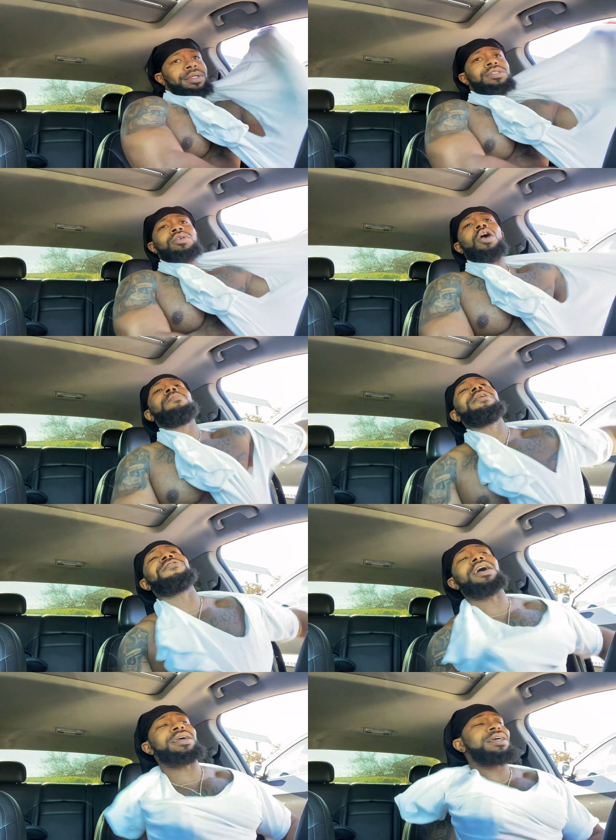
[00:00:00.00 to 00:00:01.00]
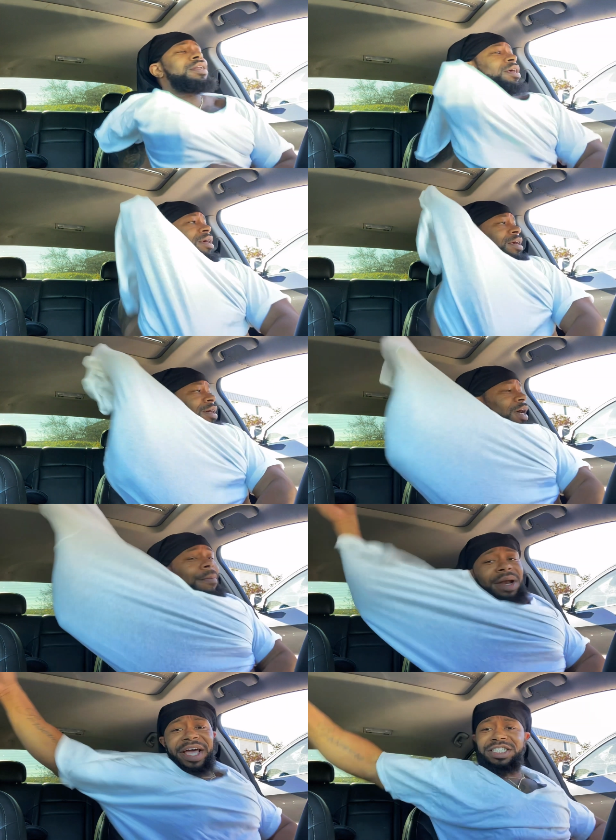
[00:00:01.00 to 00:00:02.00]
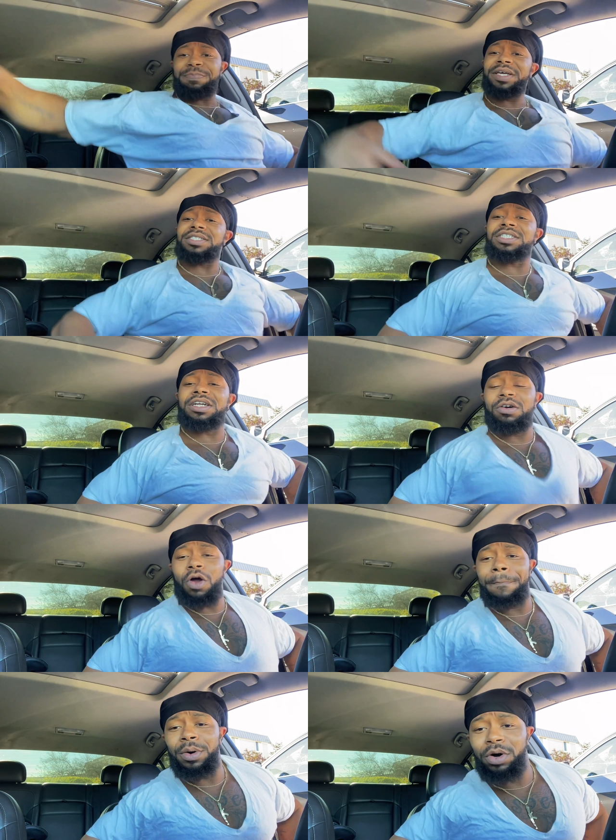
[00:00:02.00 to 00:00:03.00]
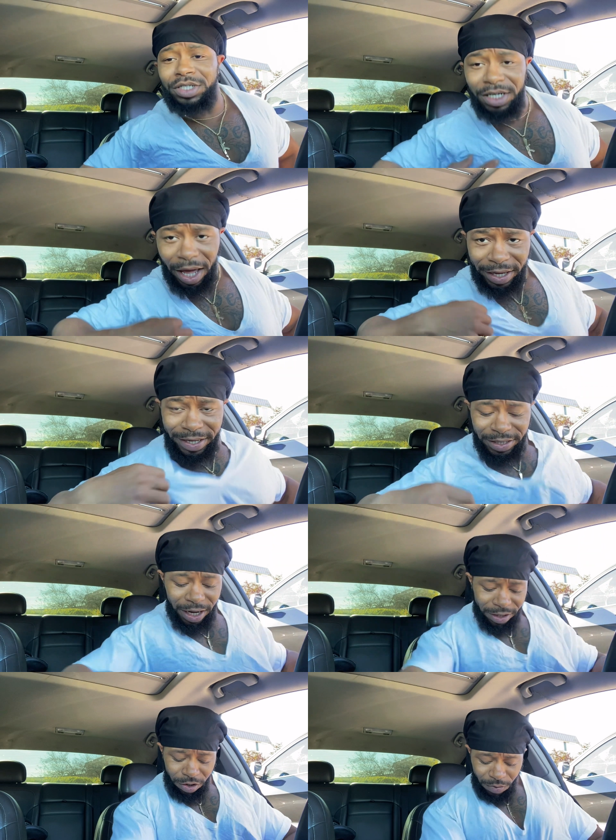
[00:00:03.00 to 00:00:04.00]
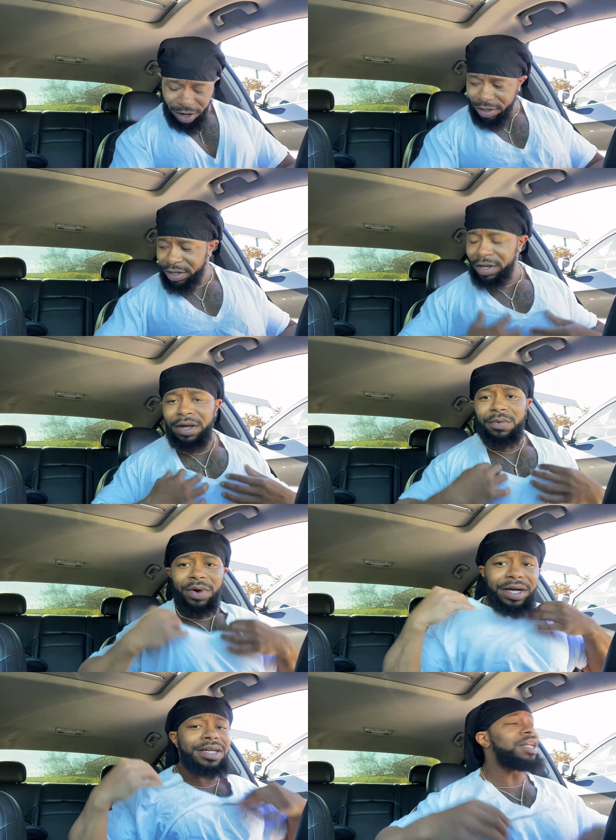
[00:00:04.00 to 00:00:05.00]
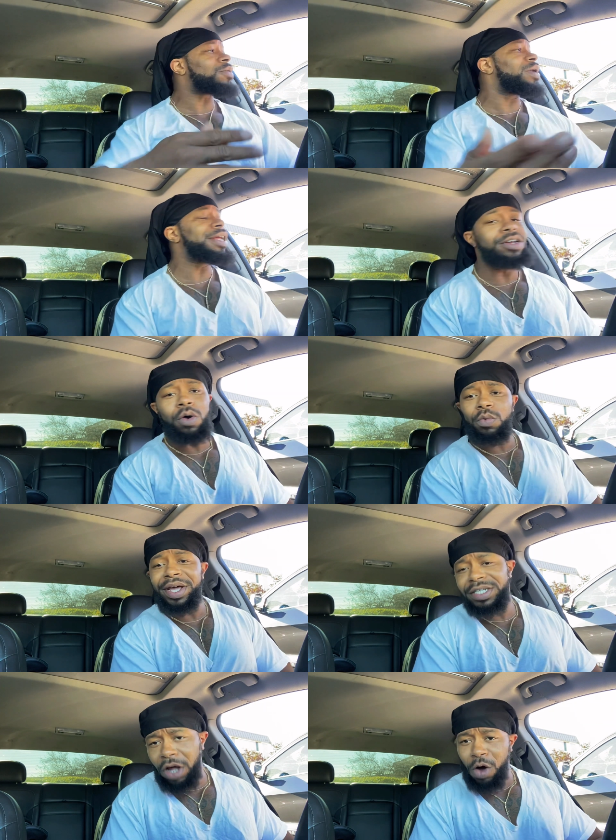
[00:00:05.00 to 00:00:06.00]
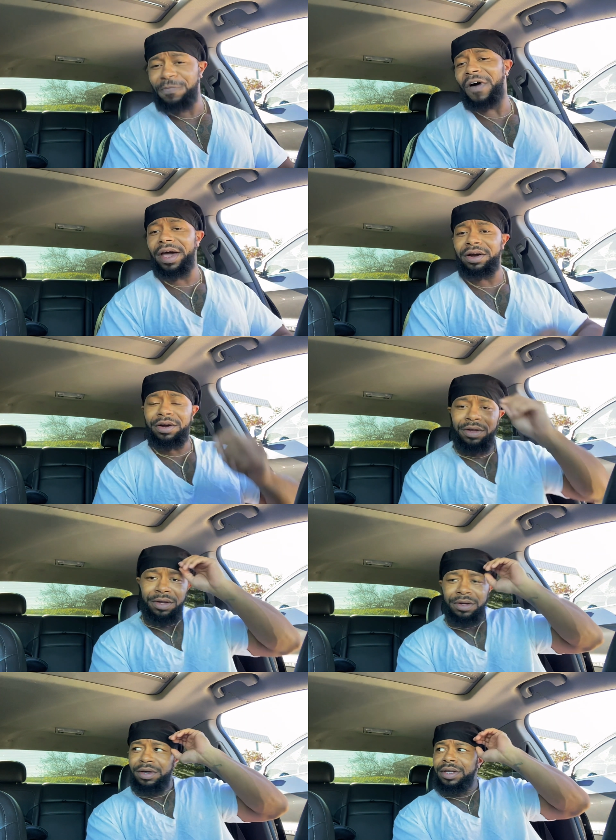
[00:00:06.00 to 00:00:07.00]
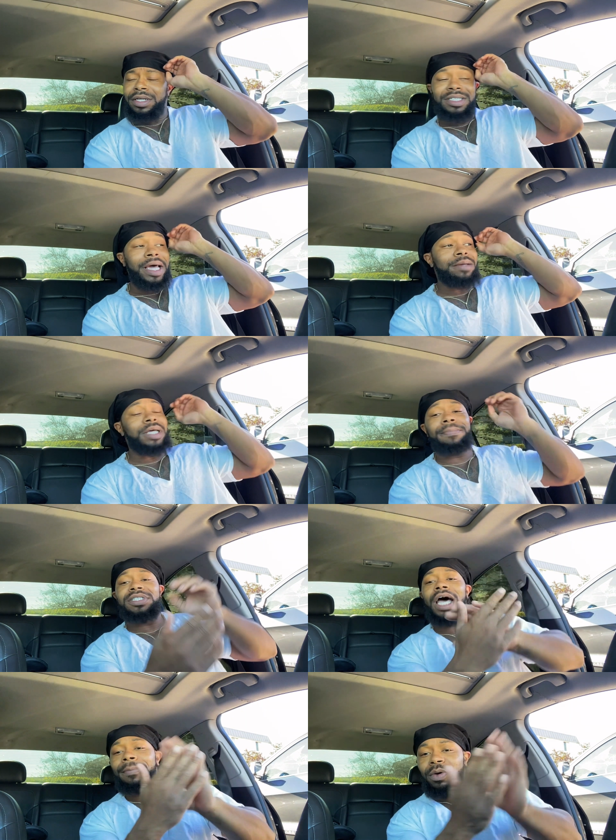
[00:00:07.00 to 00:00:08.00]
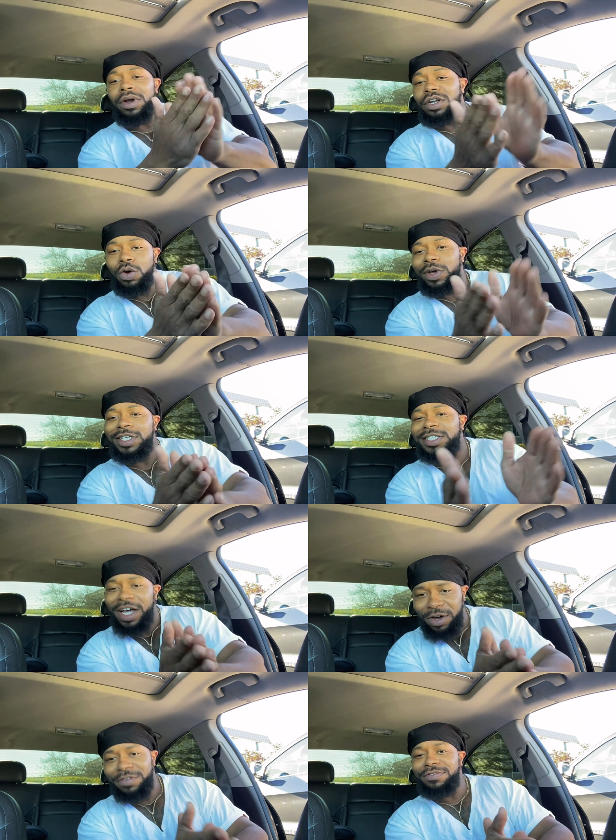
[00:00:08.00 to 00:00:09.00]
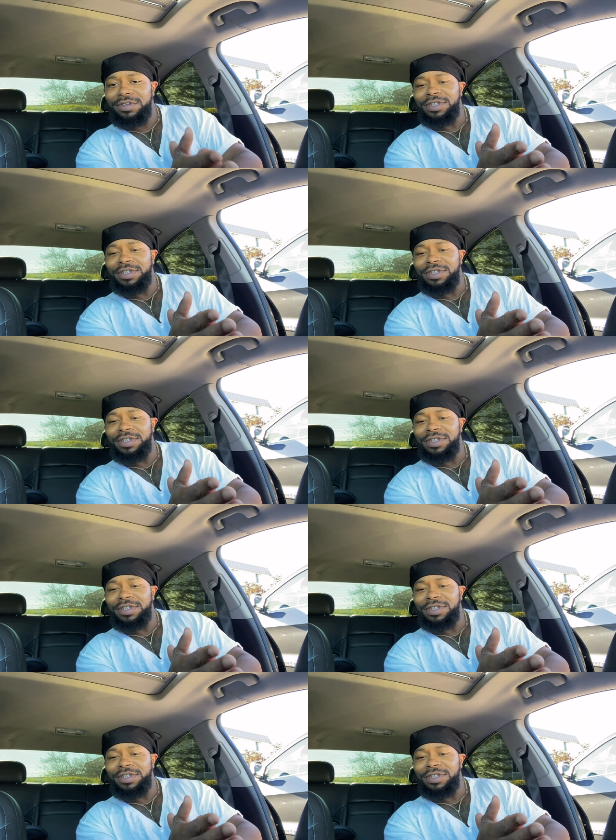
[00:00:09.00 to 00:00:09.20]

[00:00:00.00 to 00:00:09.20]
So don't be fucking coming at Spence and shit on no bullshit like he ducking and running. Look what he doing with his own fighter. The same type of time he wanna do with himself.